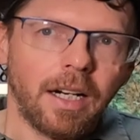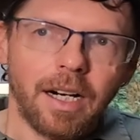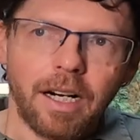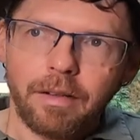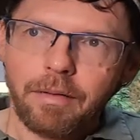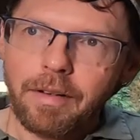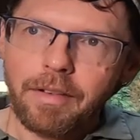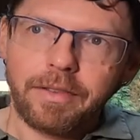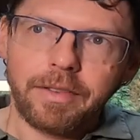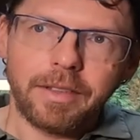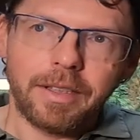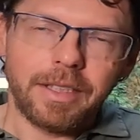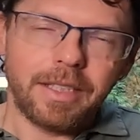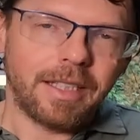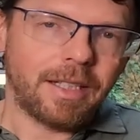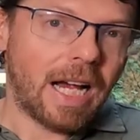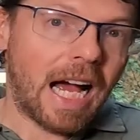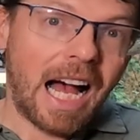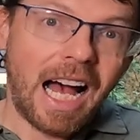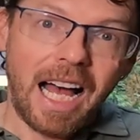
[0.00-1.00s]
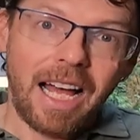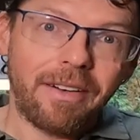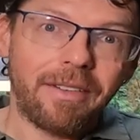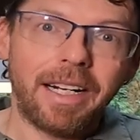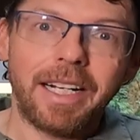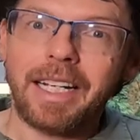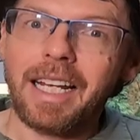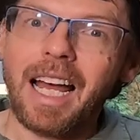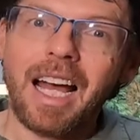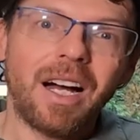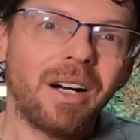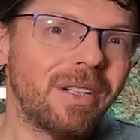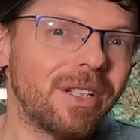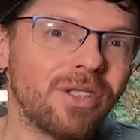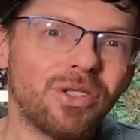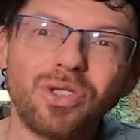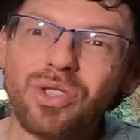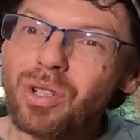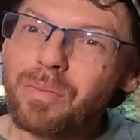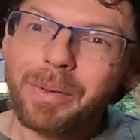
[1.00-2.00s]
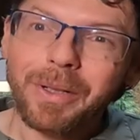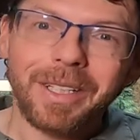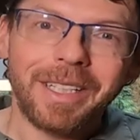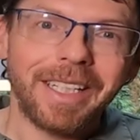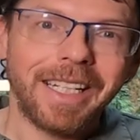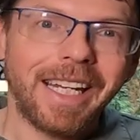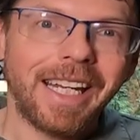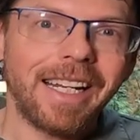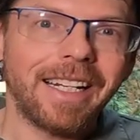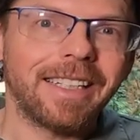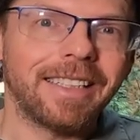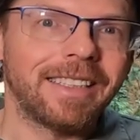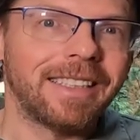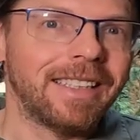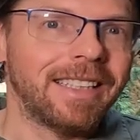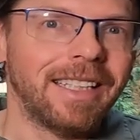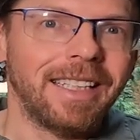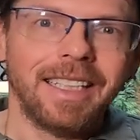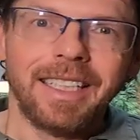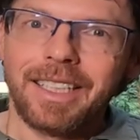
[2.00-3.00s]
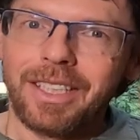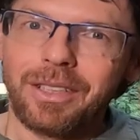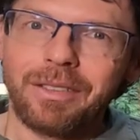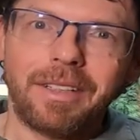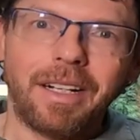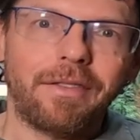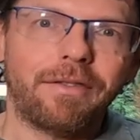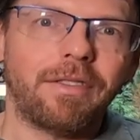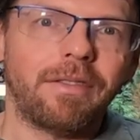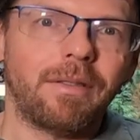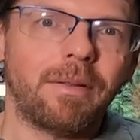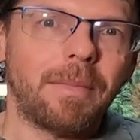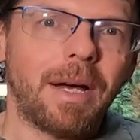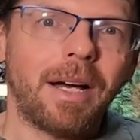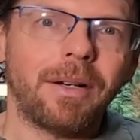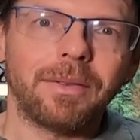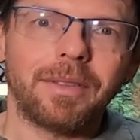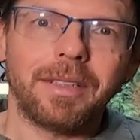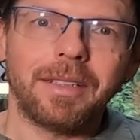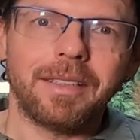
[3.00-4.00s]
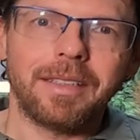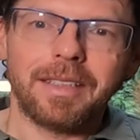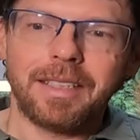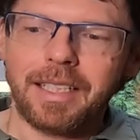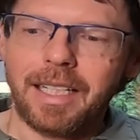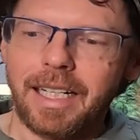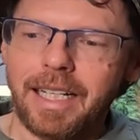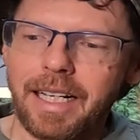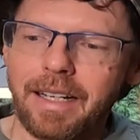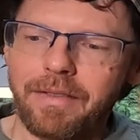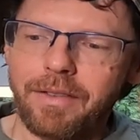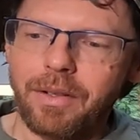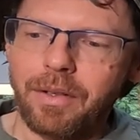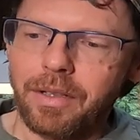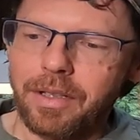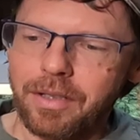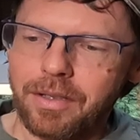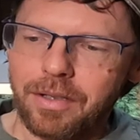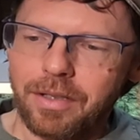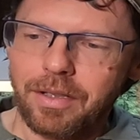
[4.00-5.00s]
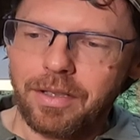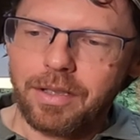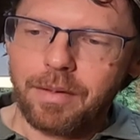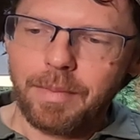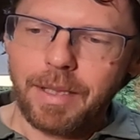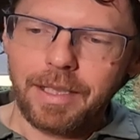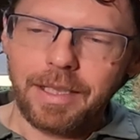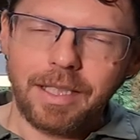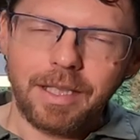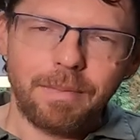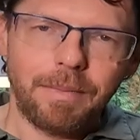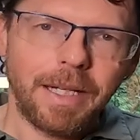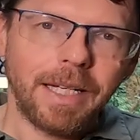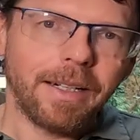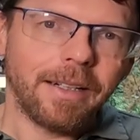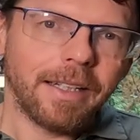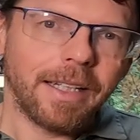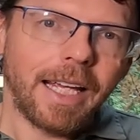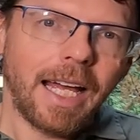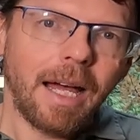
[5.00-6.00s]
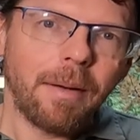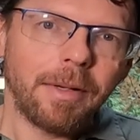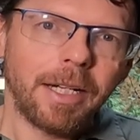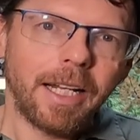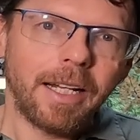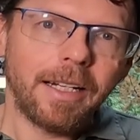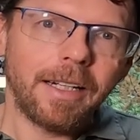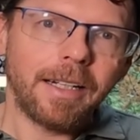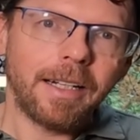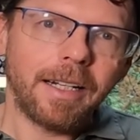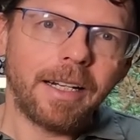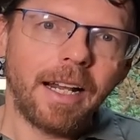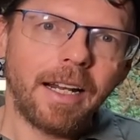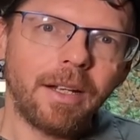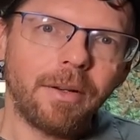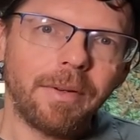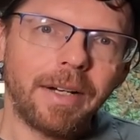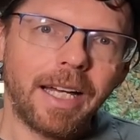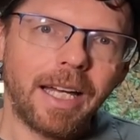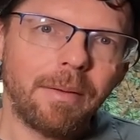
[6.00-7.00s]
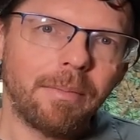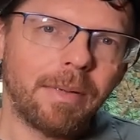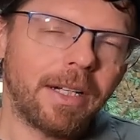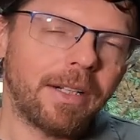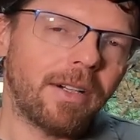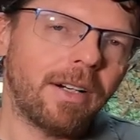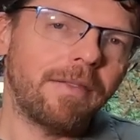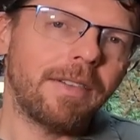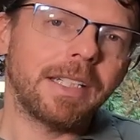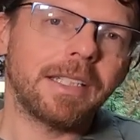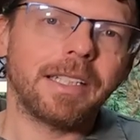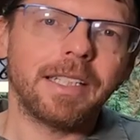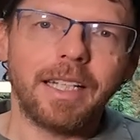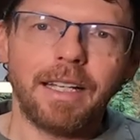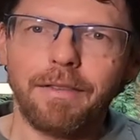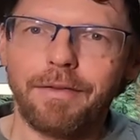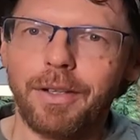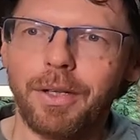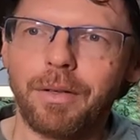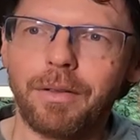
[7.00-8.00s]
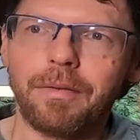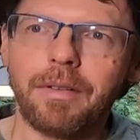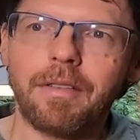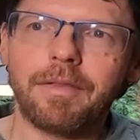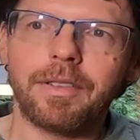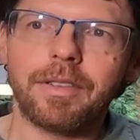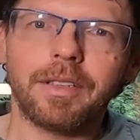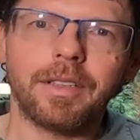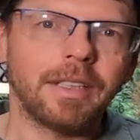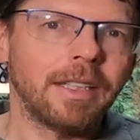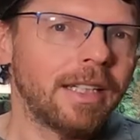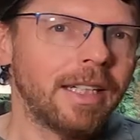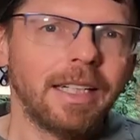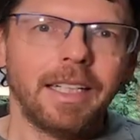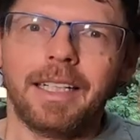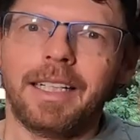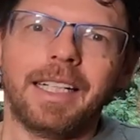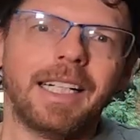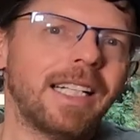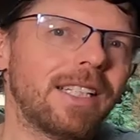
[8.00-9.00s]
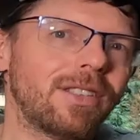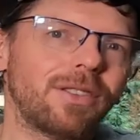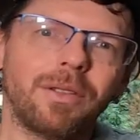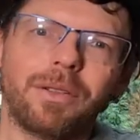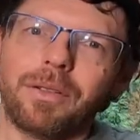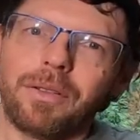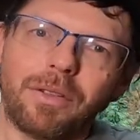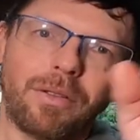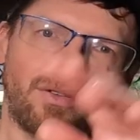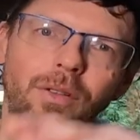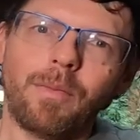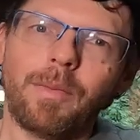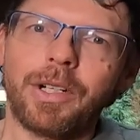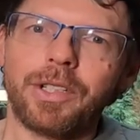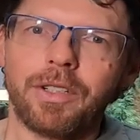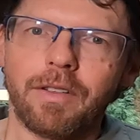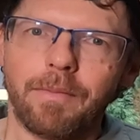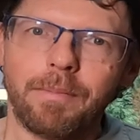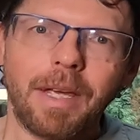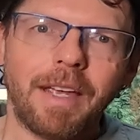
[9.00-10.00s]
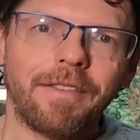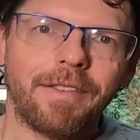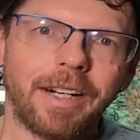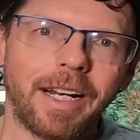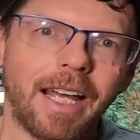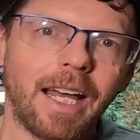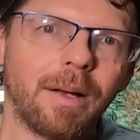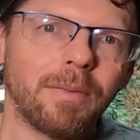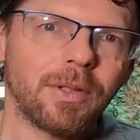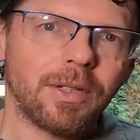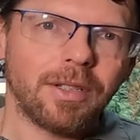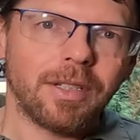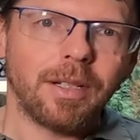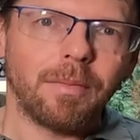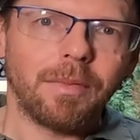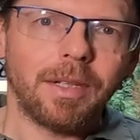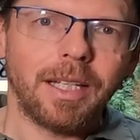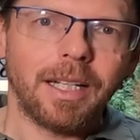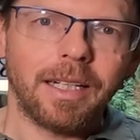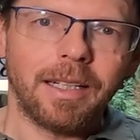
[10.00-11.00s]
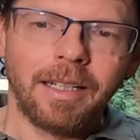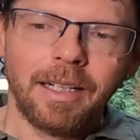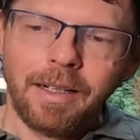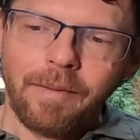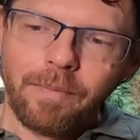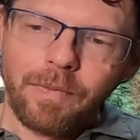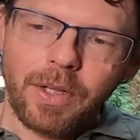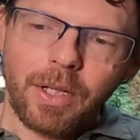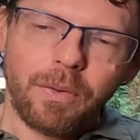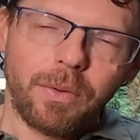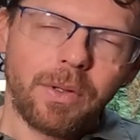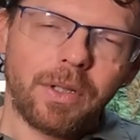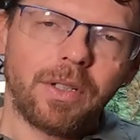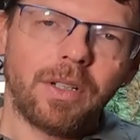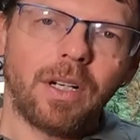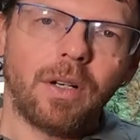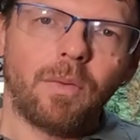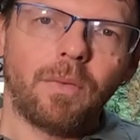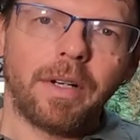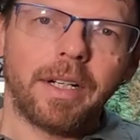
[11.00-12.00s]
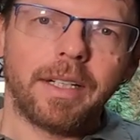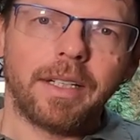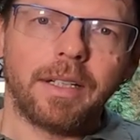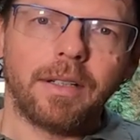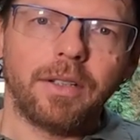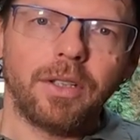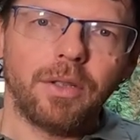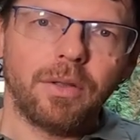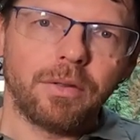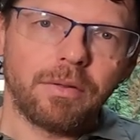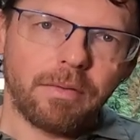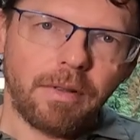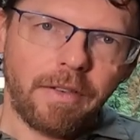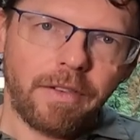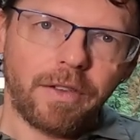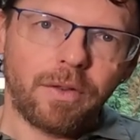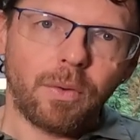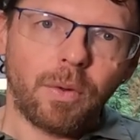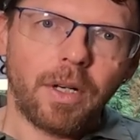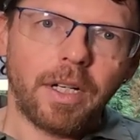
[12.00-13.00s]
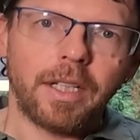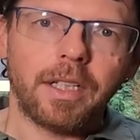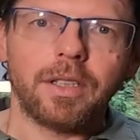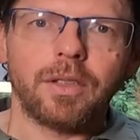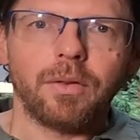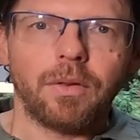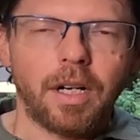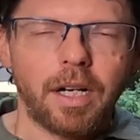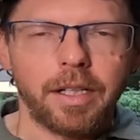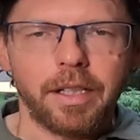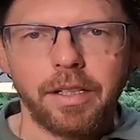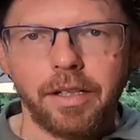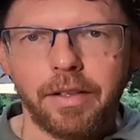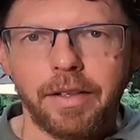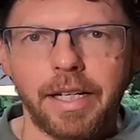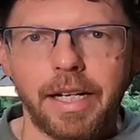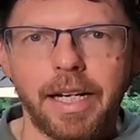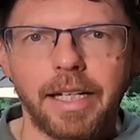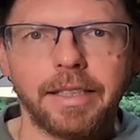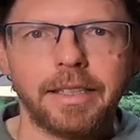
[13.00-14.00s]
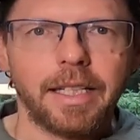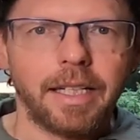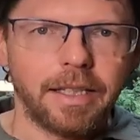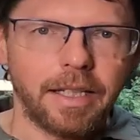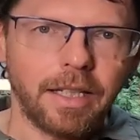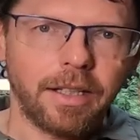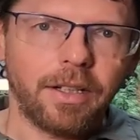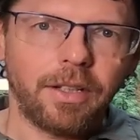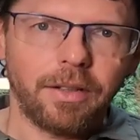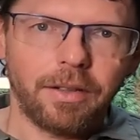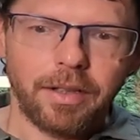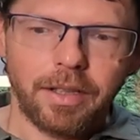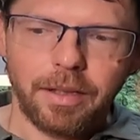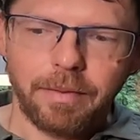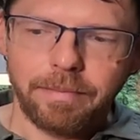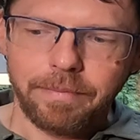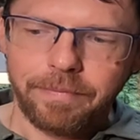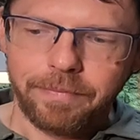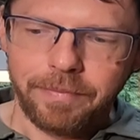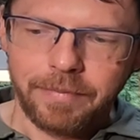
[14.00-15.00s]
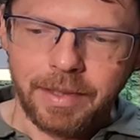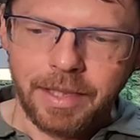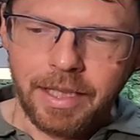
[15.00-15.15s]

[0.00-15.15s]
Our river is high right now and super clean, straight from the mountains. I have no concerns about this being contaminated in any way, but obviously if your river is going through a bunch of beaver dams or something, you would not want to use river water to harden your eggs and then cure them.